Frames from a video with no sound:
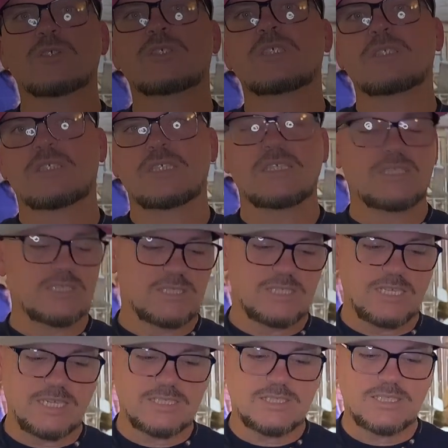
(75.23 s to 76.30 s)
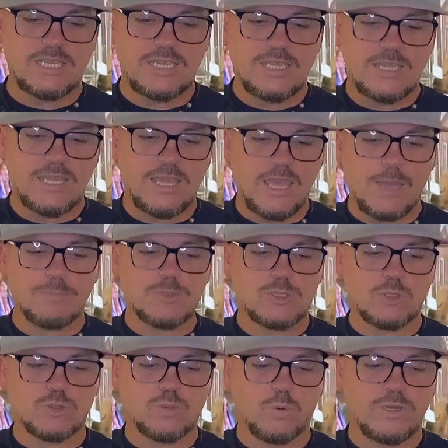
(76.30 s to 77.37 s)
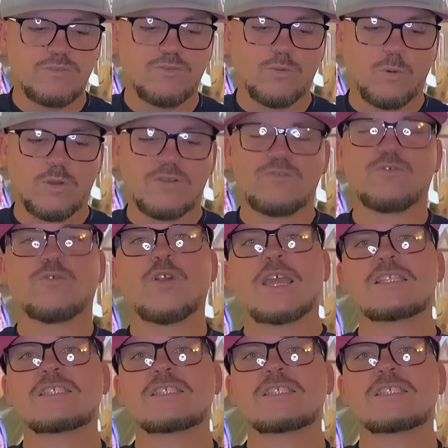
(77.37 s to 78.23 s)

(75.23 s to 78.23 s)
than season 6, episode 24, Fred